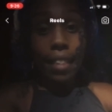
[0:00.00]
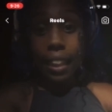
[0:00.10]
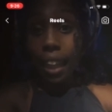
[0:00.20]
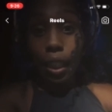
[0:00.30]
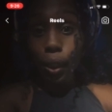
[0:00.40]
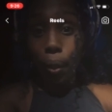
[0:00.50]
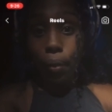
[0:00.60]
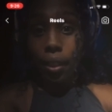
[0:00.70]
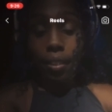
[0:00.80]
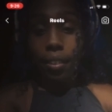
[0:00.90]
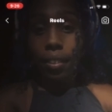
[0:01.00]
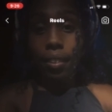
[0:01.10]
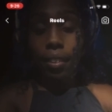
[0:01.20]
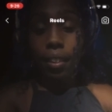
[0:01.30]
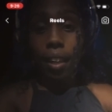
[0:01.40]
That's not a joke.
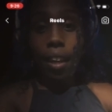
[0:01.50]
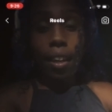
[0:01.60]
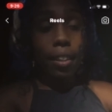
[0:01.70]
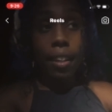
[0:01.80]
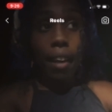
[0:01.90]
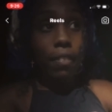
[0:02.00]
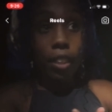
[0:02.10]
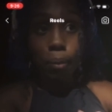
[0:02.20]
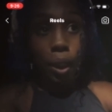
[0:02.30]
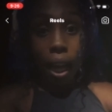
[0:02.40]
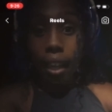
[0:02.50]
Nephilim